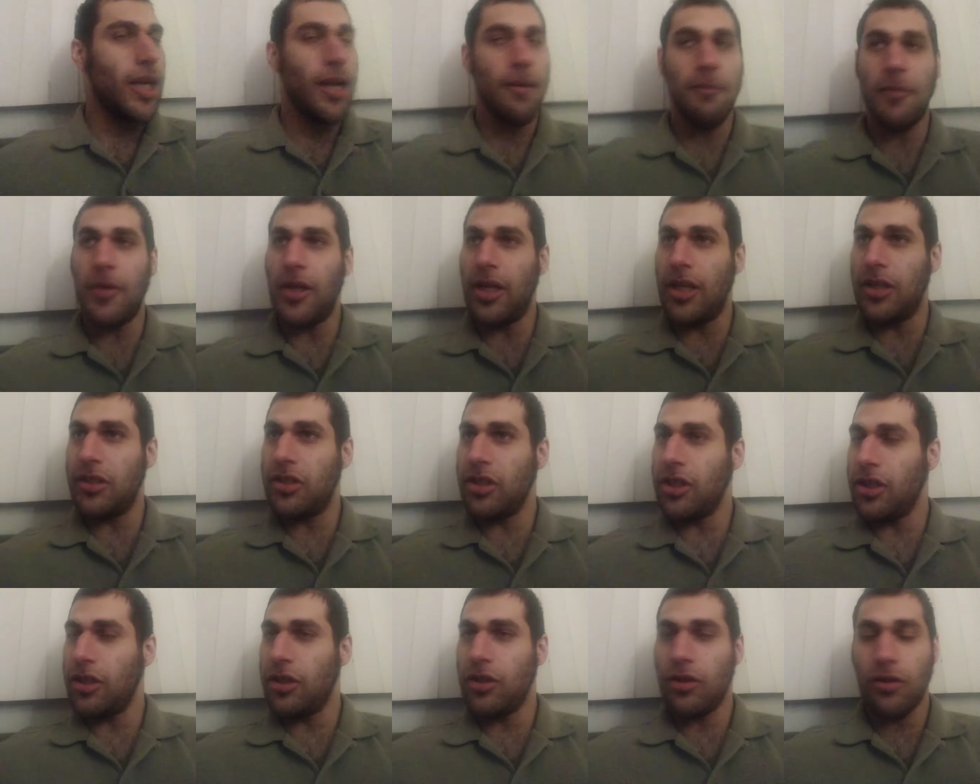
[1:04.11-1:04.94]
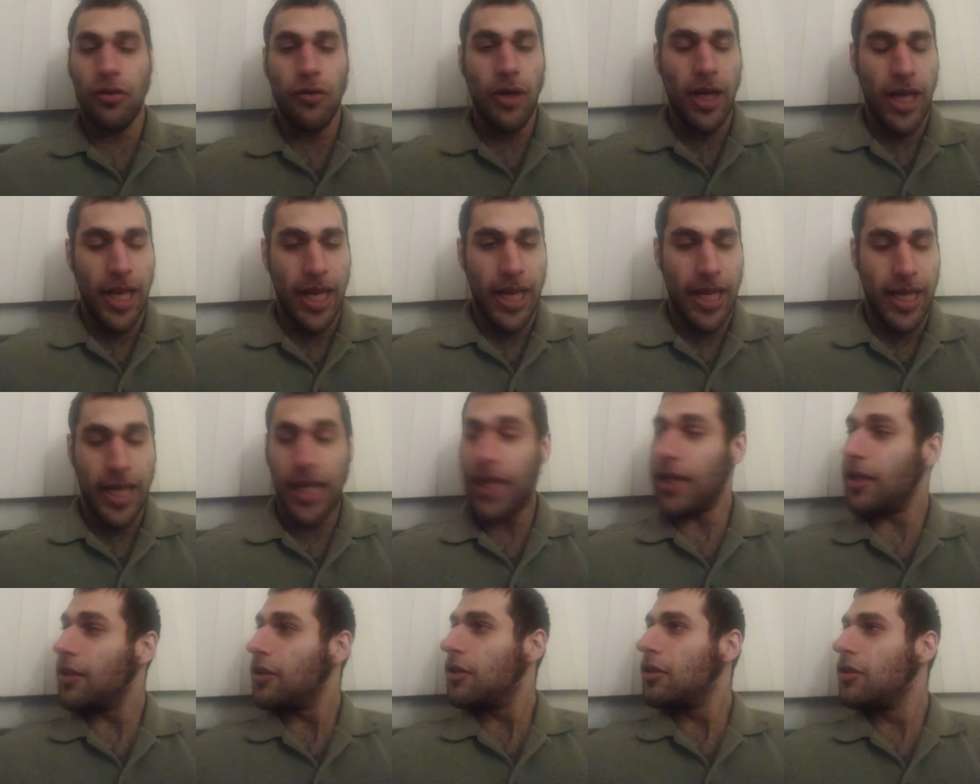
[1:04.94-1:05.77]
I'm gonna do a
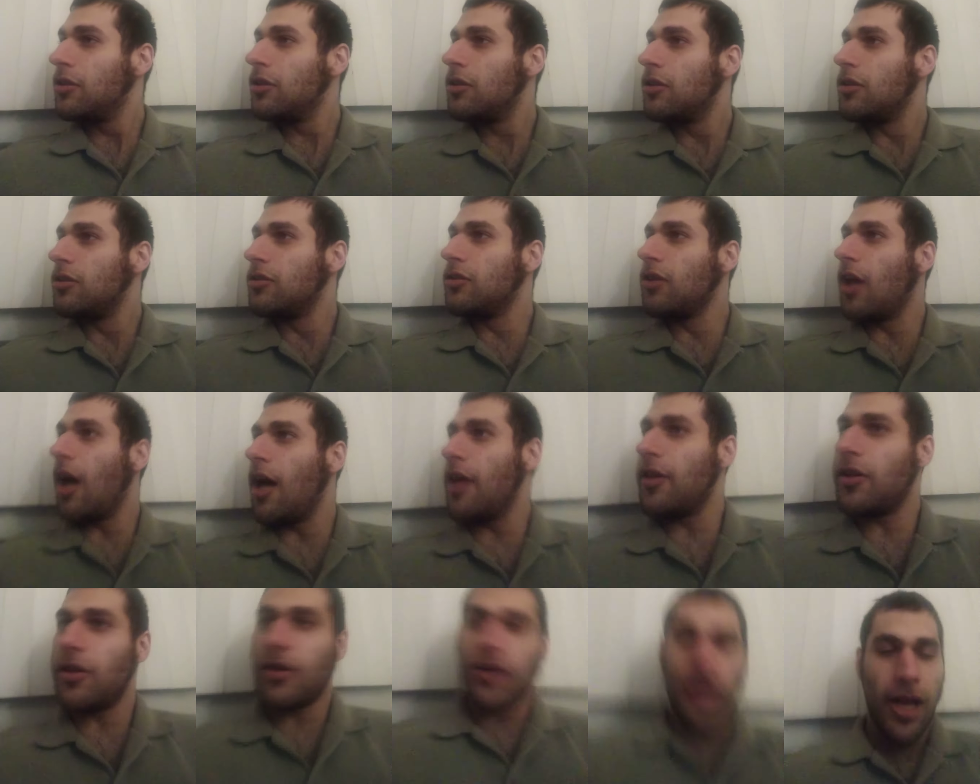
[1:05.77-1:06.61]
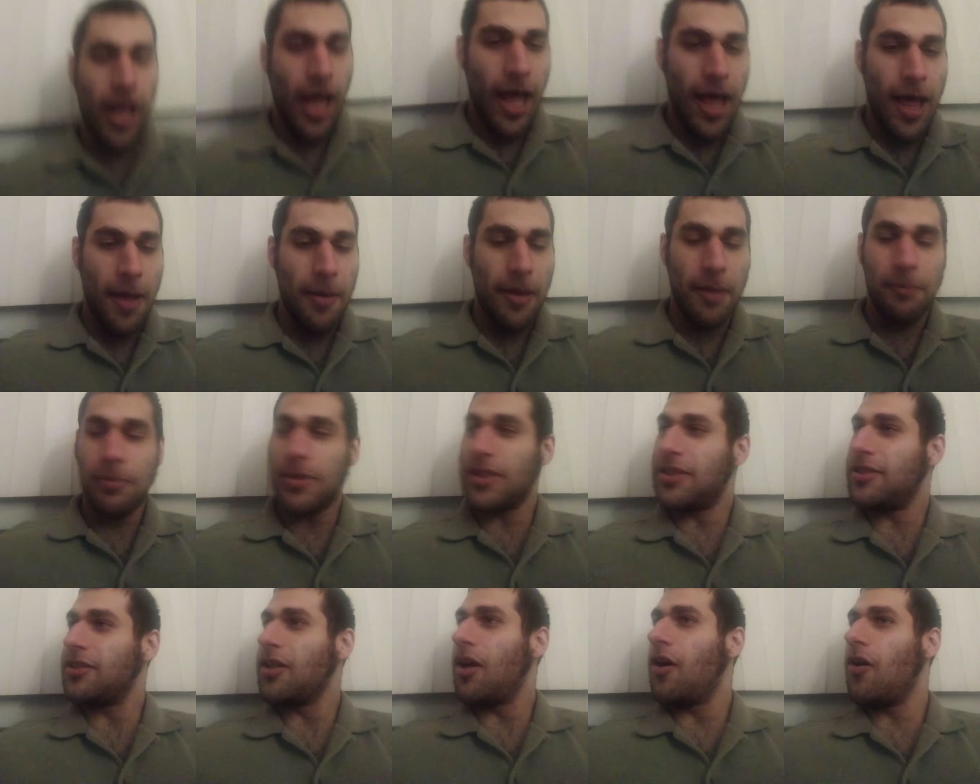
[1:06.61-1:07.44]
another
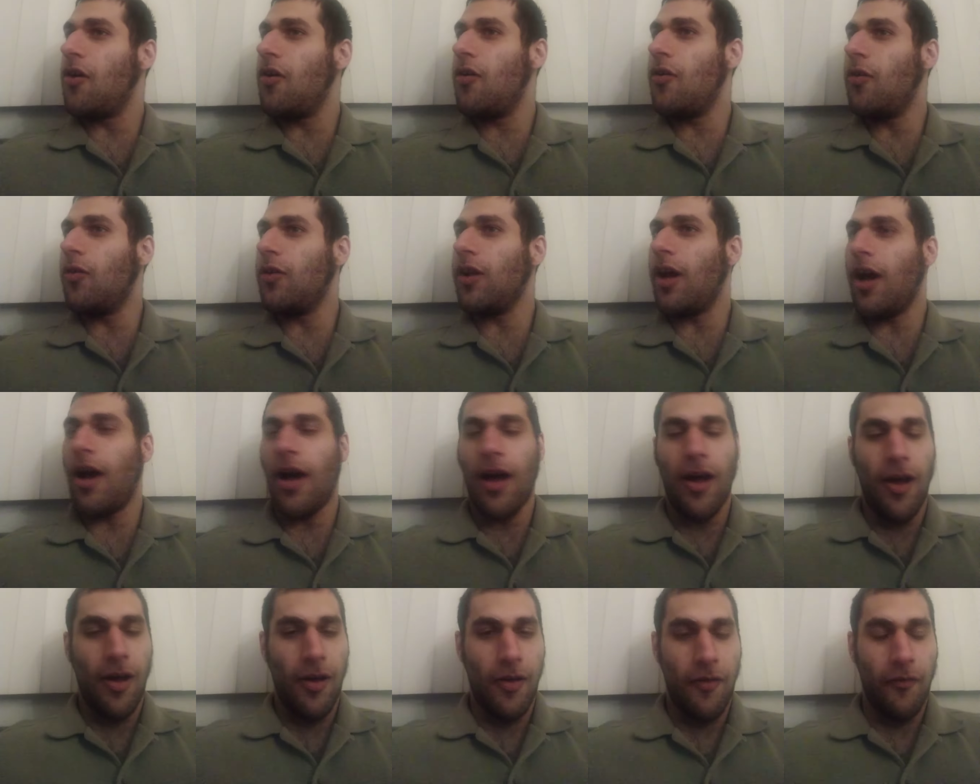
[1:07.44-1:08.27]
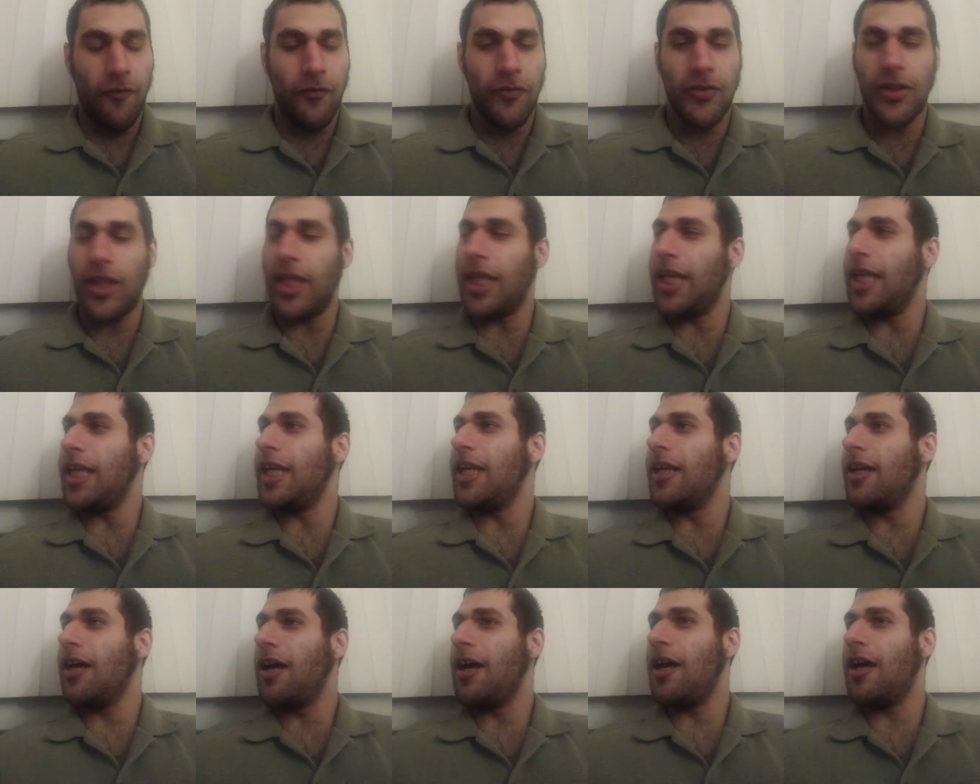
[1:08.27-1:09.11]
episode of
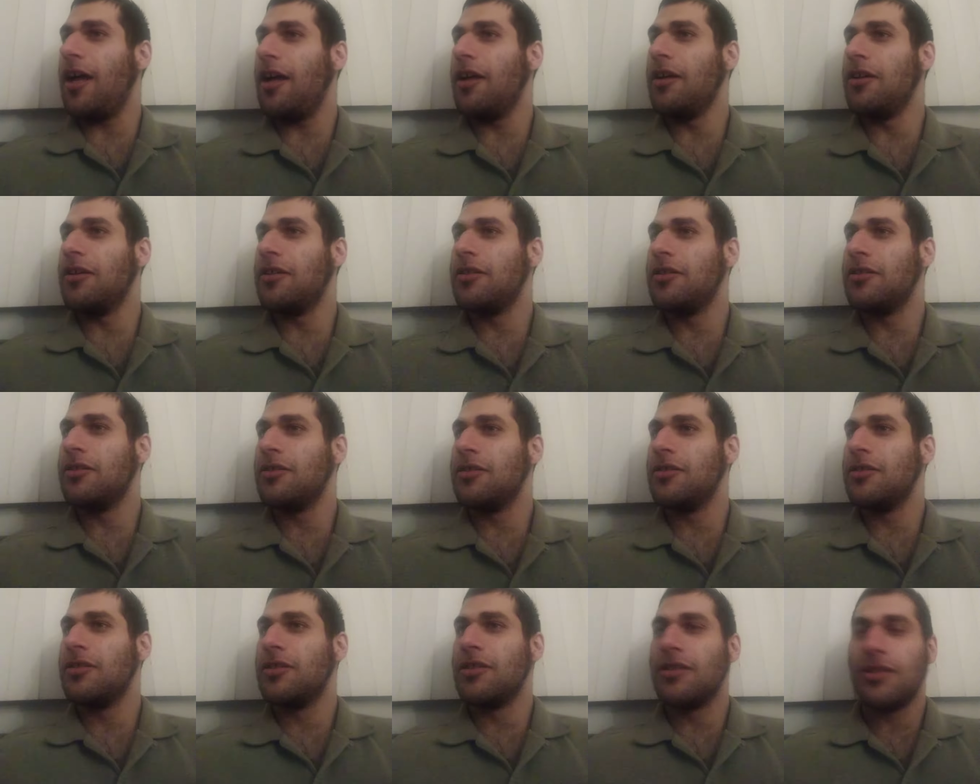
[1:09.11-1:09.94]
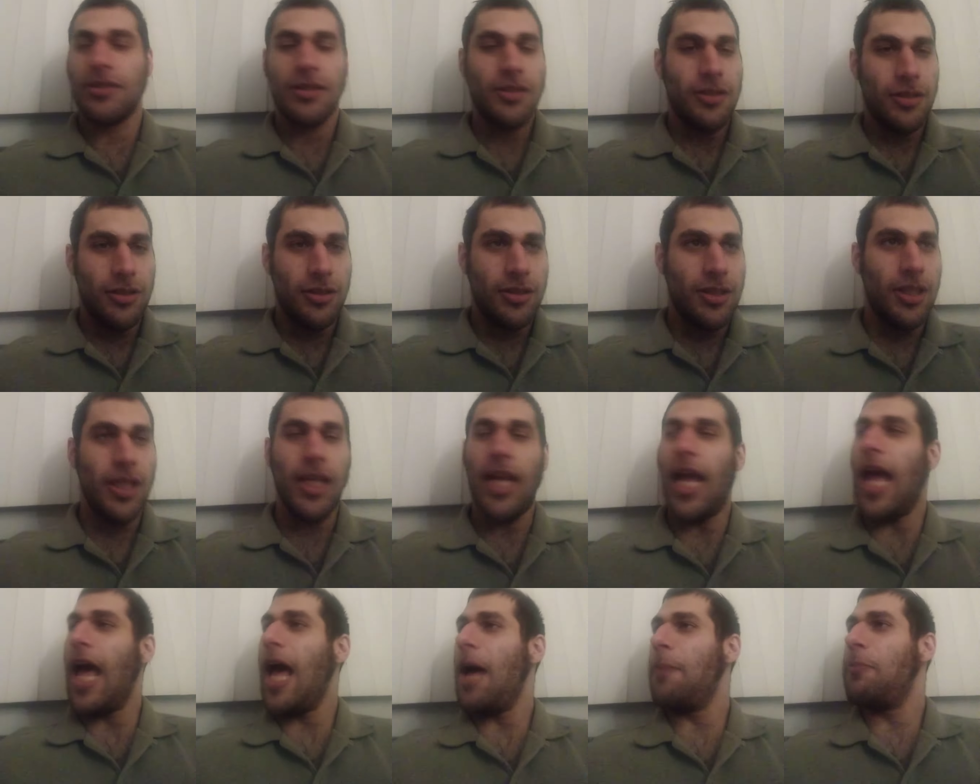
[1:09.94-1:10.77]
the uh, the
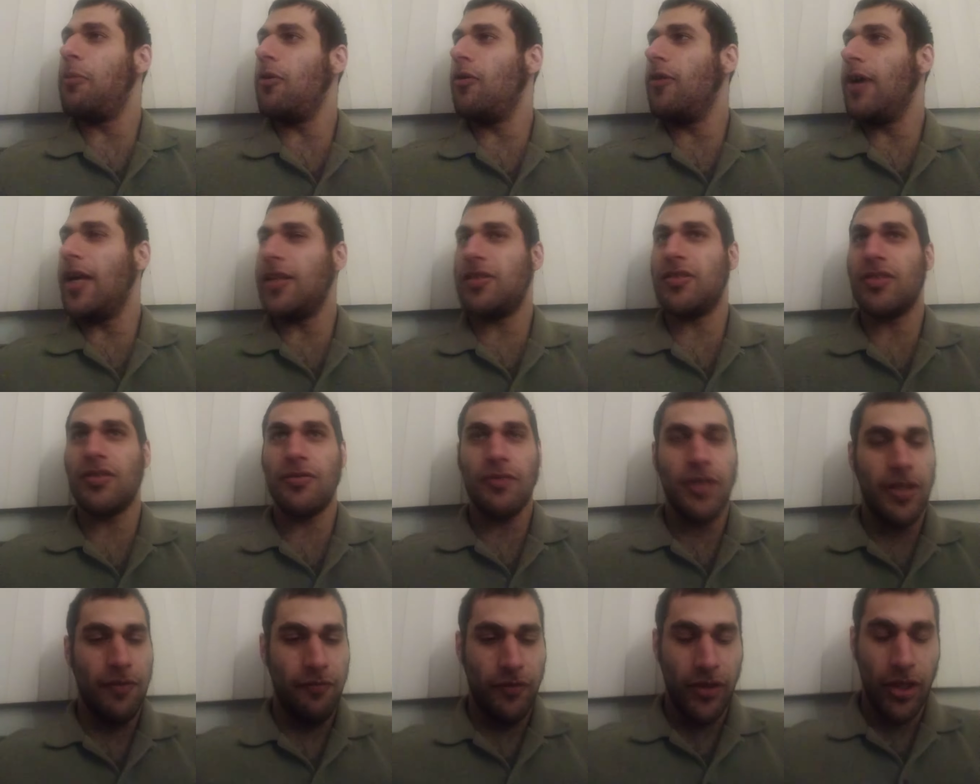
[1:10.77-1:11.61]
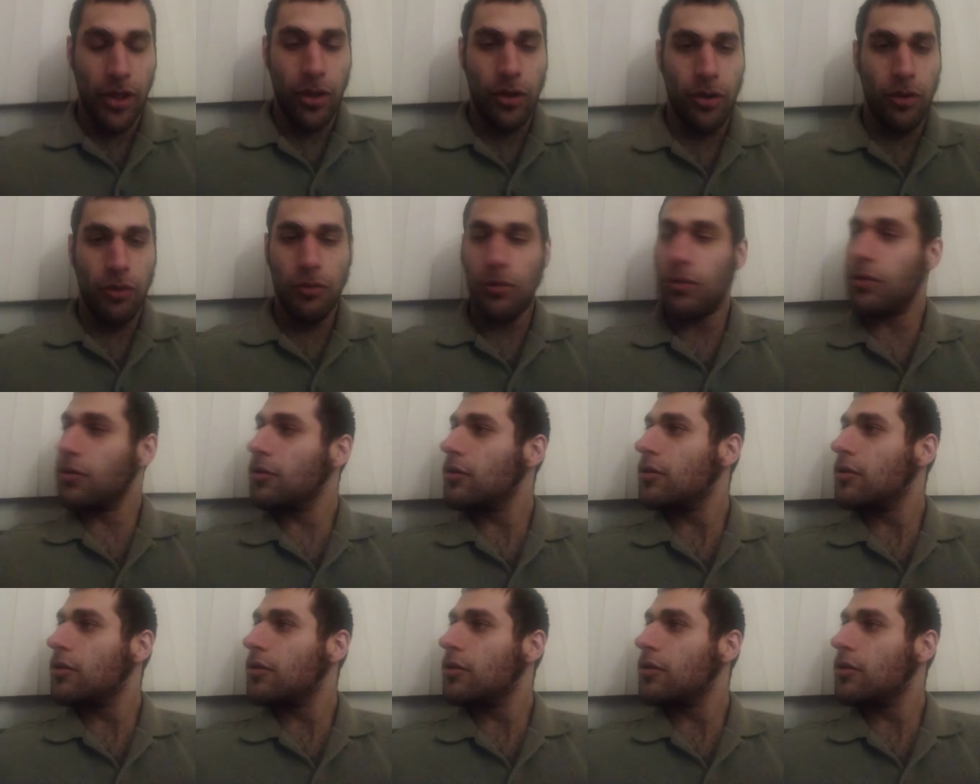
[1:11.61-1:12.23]
apple lesson review.